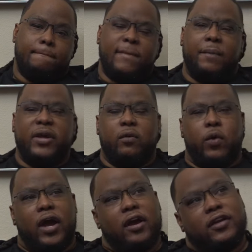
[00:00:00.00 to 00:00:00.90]
I mean,
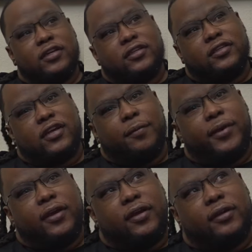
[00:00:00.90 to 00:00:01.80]
wildest. I
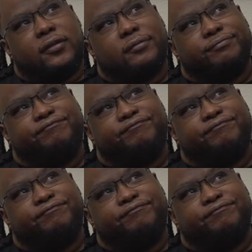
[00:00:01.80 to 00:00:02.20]
mean,